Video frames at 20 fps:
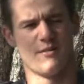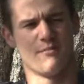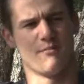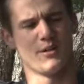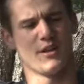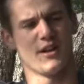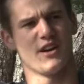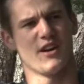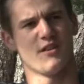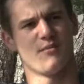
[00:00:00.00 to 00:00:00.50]

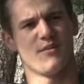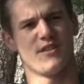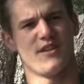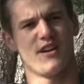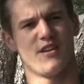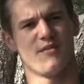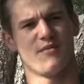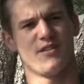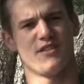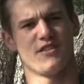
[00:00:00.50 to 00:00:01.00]
player, but
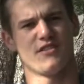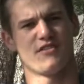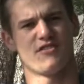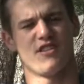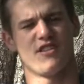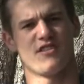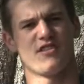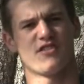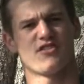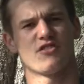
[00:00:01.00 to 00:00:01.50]
now I made this
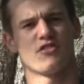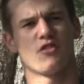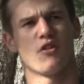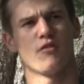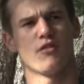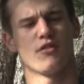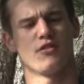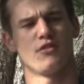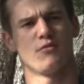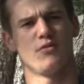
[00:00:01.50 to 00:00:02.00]
transition
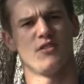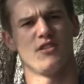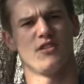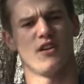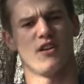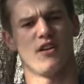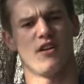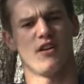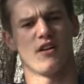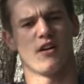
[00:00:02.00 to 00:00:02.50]
over to be
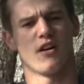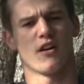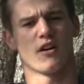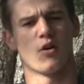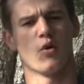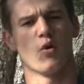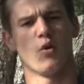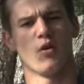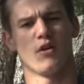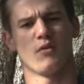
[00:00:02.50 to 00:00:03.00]
a, a
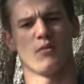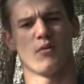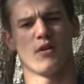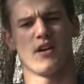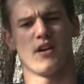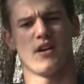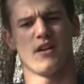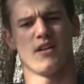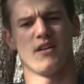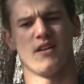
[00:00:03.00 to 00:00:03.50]
goalie
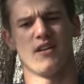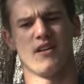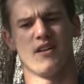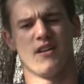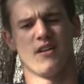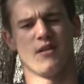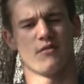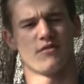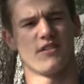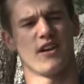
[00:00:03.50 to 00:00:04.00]
when I
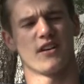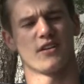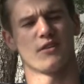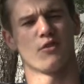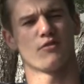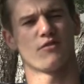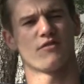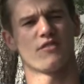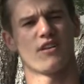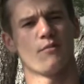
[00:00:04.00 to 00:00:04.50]
was
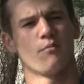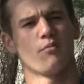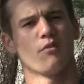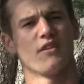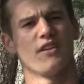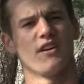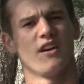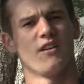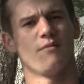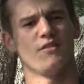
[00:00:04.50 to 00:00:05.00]
diagnosed with type
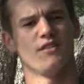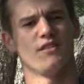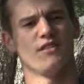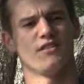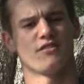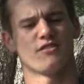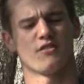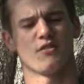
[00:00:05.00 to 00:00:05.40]
1 diabetes.